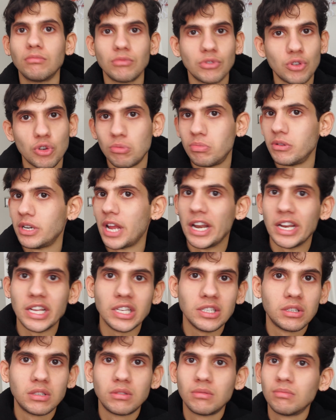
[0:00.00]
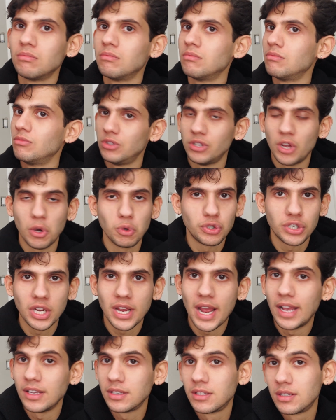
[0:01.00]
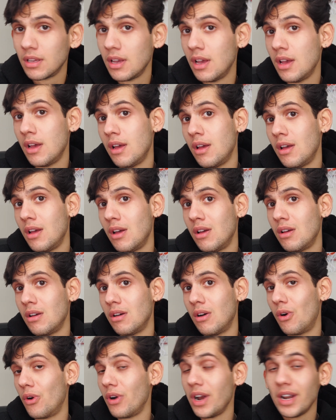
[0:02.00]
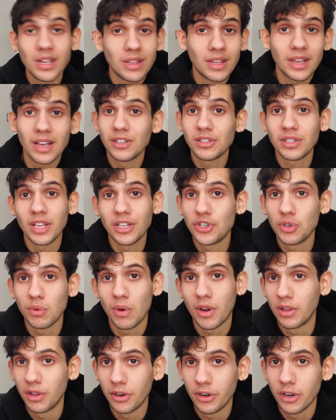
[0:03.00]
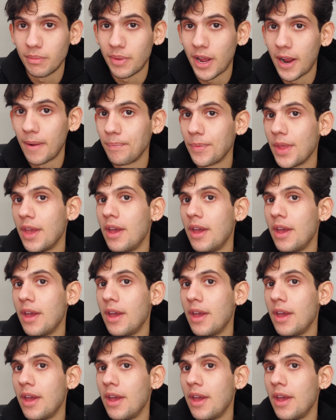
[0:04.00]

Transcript: Kubernetes, Node.js, or anything else that you wanna learn about.